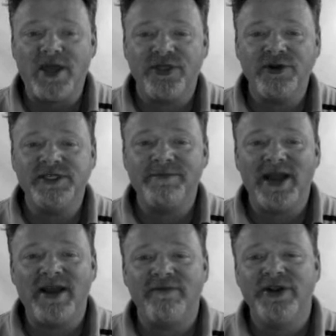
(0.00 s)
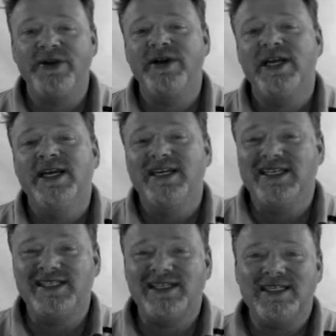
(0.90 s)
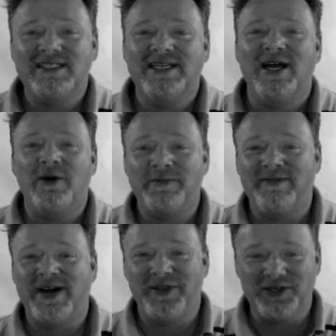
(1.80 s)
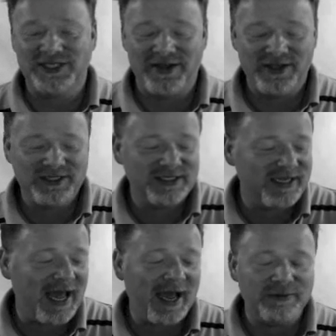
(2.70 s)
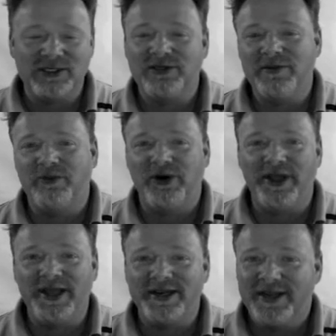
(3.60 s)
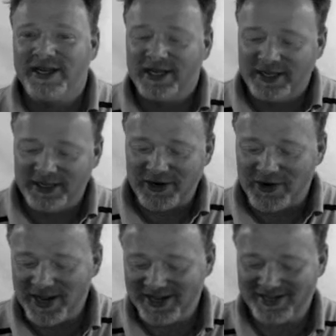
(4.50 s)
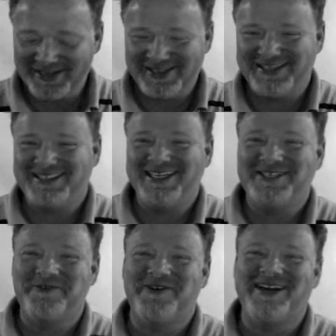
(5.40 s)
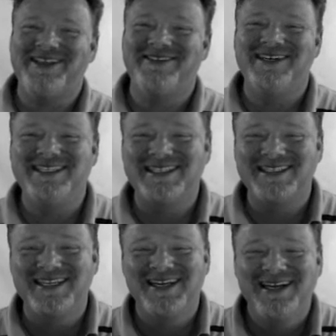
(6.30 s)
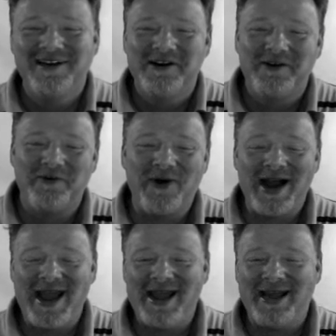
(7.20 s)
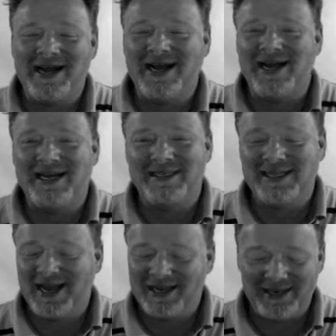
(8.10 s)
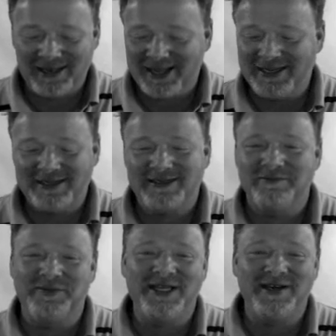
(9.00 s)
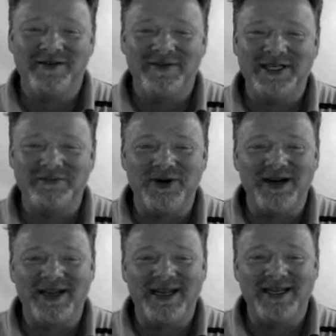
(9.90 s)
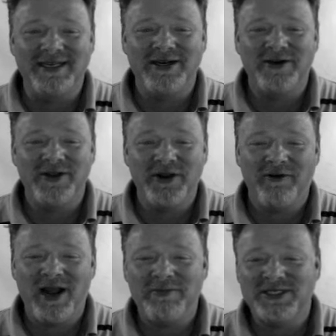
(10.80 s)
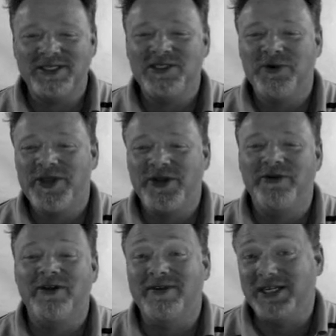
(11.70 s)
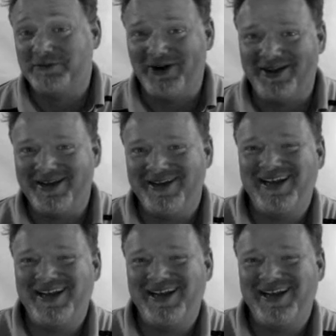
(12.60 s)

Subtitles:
Third tip I have for you is enlist the help of others. Now, this is absolutely brilliant. This is one of the reasons why I like being on Facebook. And, your grandma sees what you do on Facebook.